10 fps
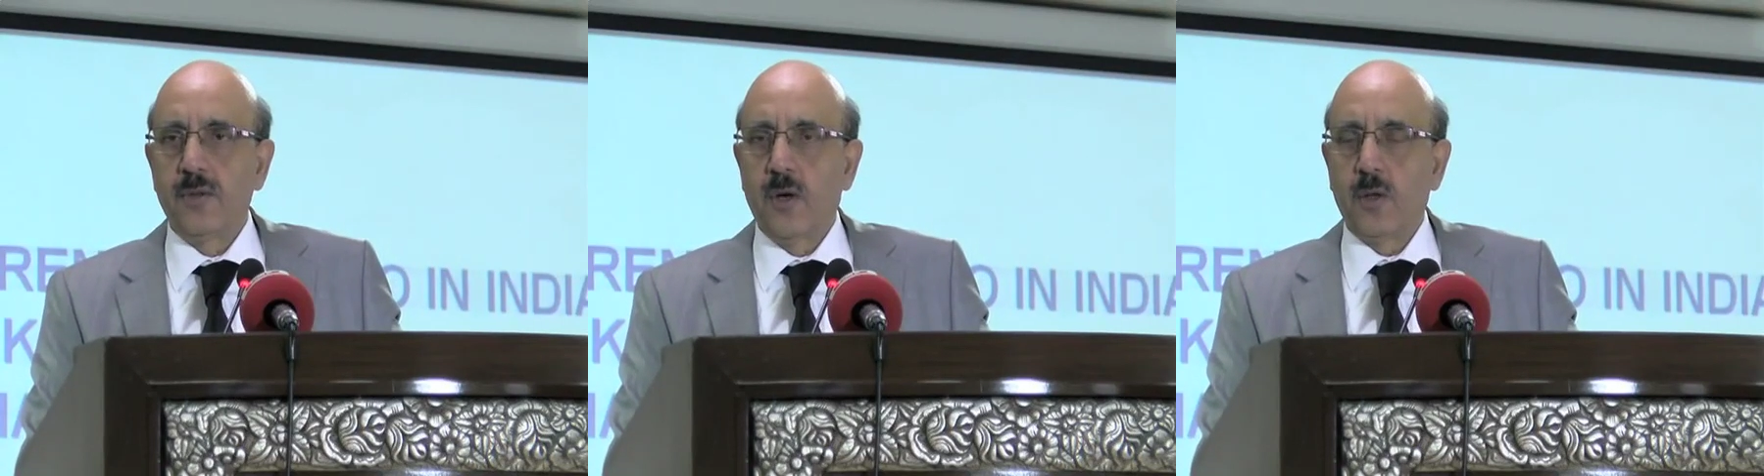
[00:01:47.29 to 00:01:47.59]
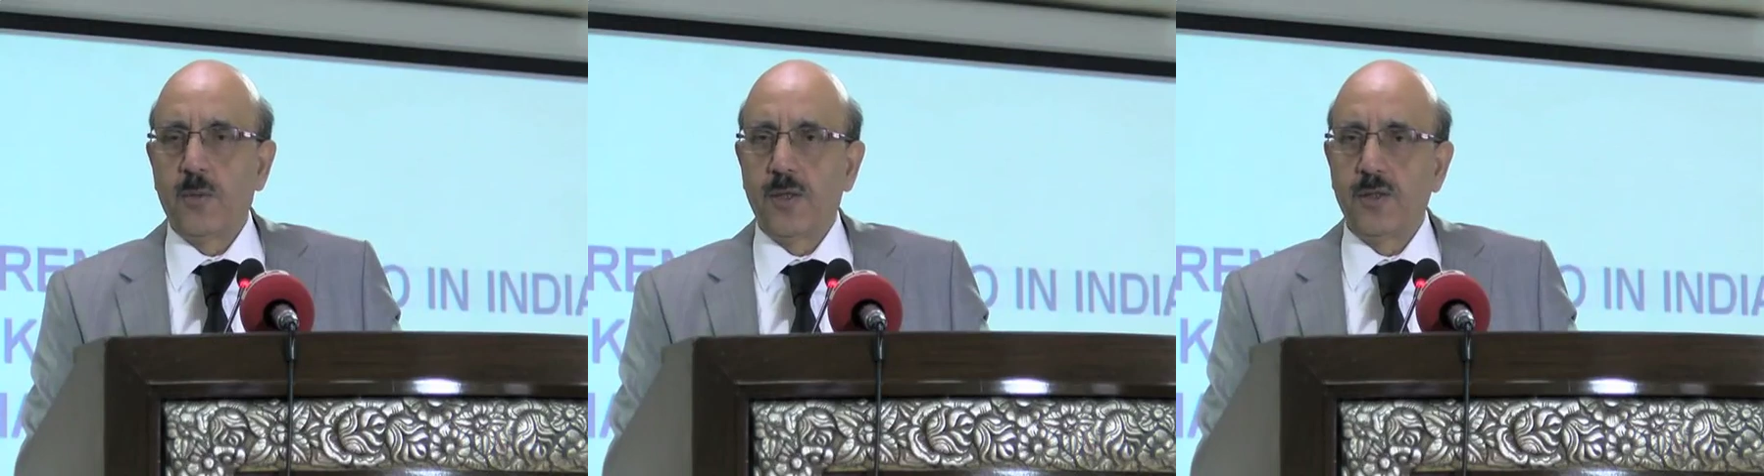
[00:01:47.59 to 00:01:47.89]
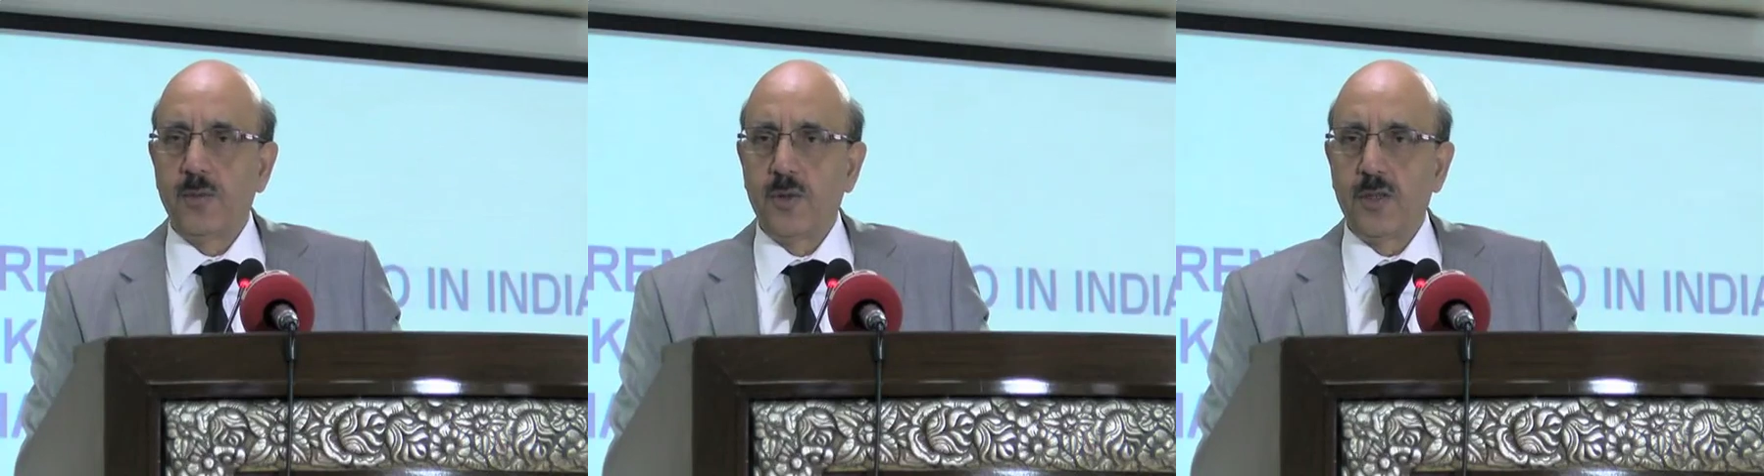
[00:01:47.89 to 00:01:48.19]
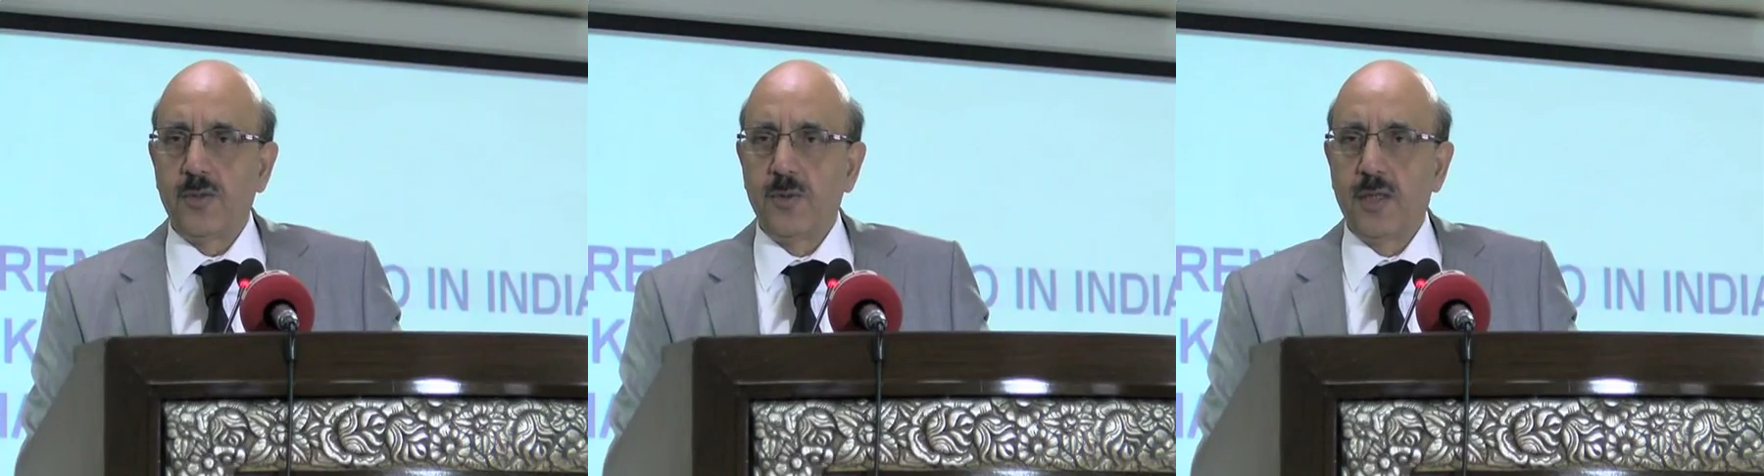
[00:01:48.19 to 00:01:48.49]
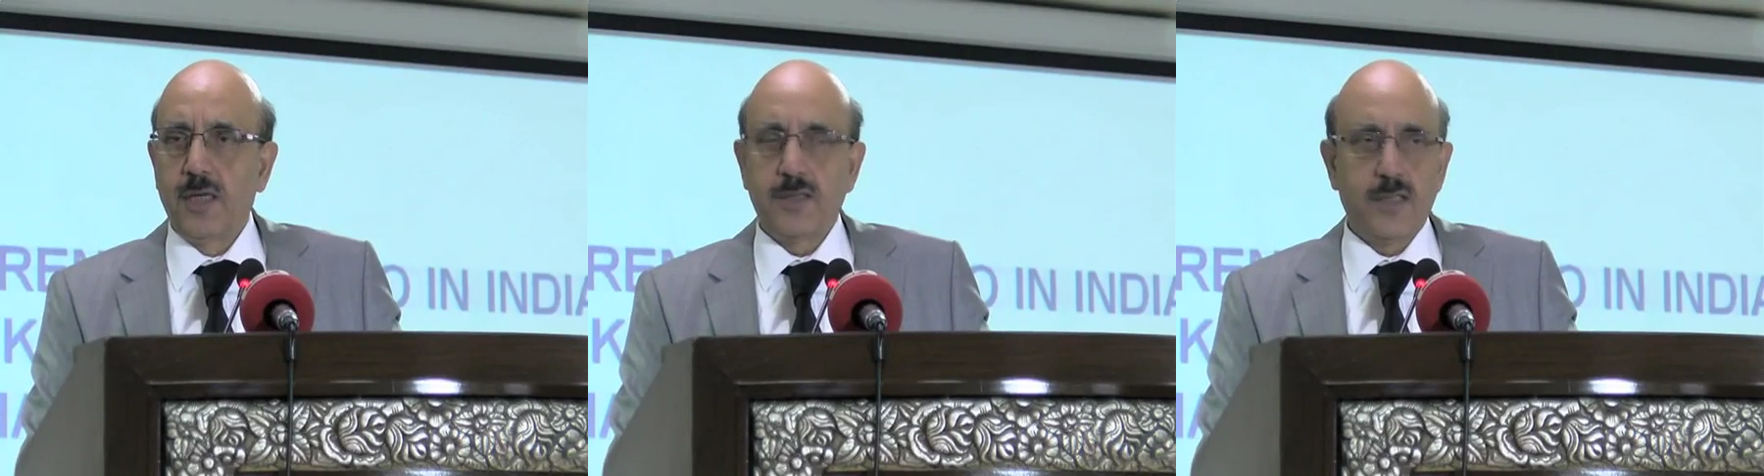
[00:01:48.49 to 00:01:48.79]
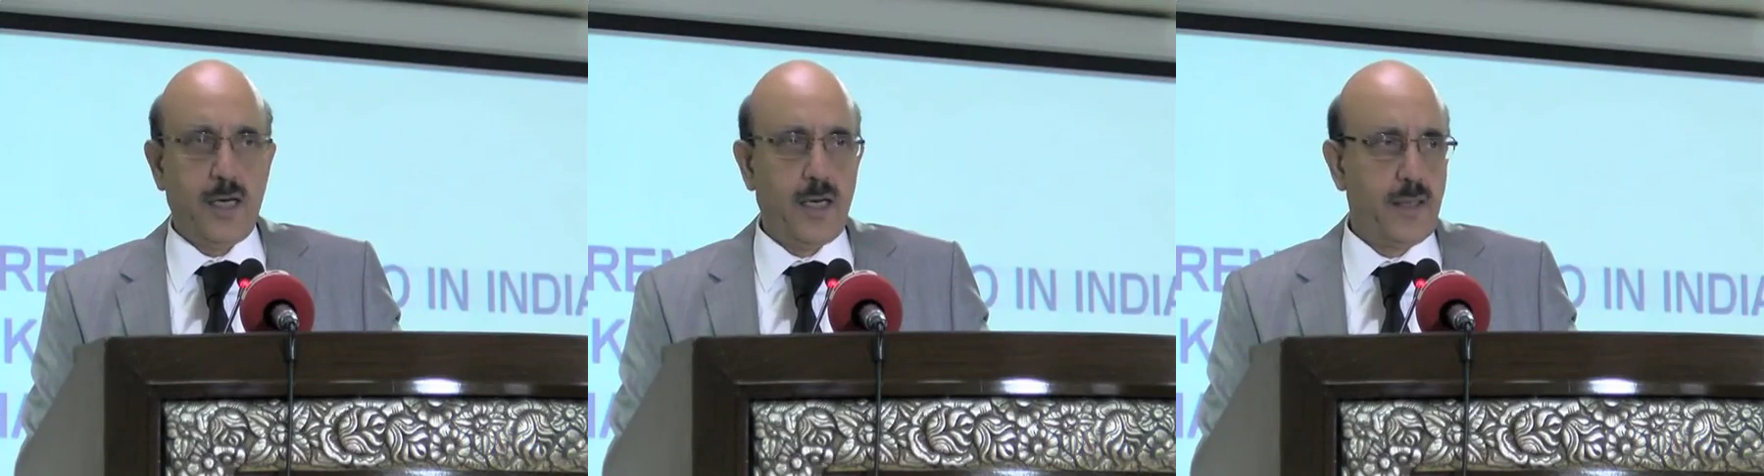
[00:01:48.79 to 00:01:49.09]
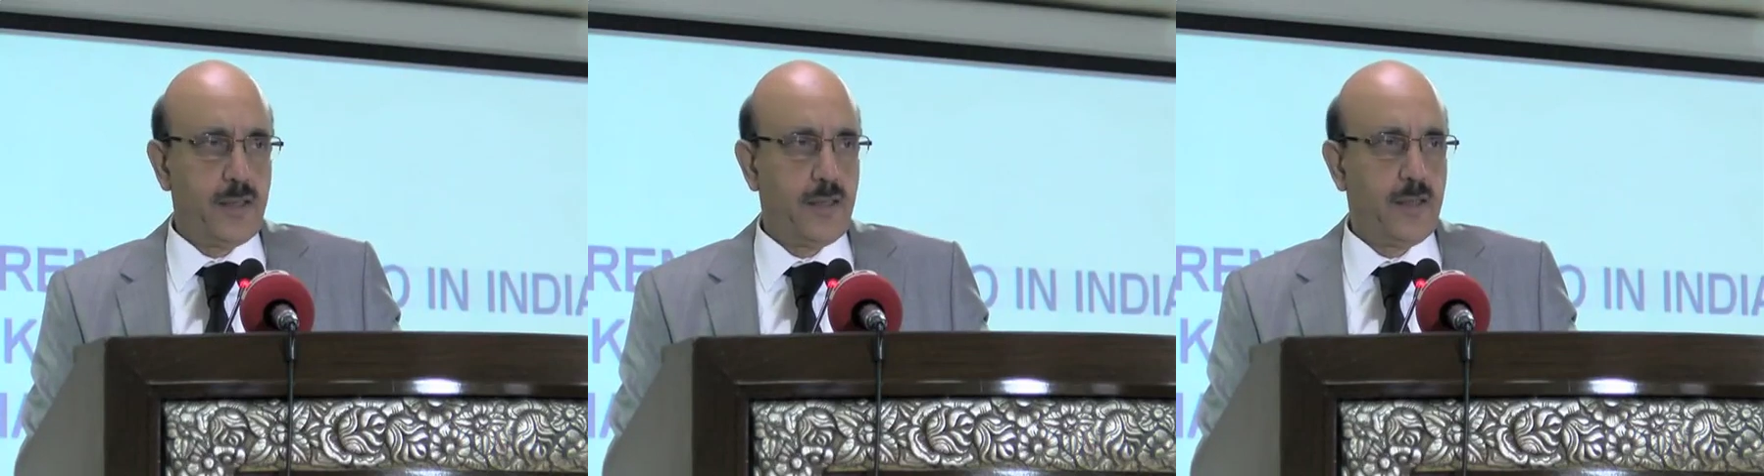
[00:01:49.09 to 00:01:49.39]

occupied Jammu and Kashmir get scared